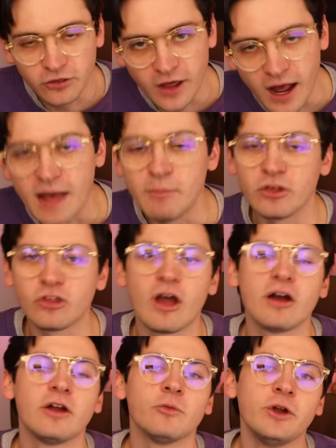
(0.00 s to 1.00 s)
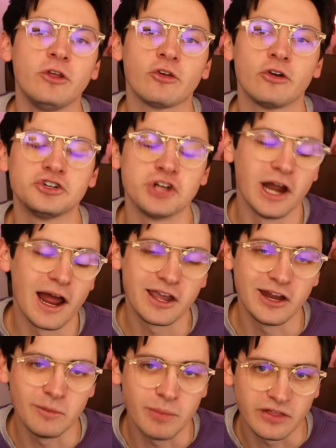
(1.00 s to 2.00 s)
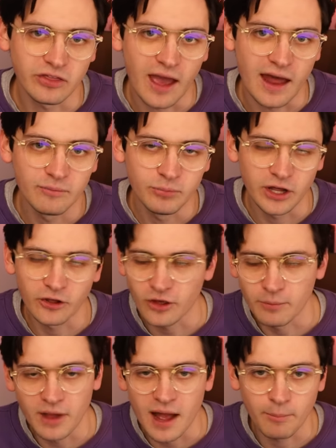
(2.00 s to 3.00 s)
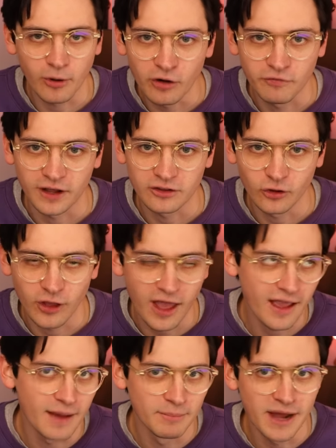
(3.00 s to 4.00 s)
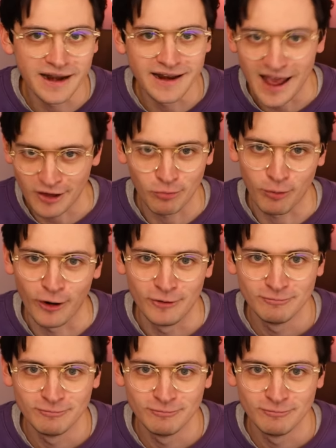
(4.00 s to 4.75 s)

is that I missed out on research, and I can admit that, because I'm not perfect, okay? I'm not an expert.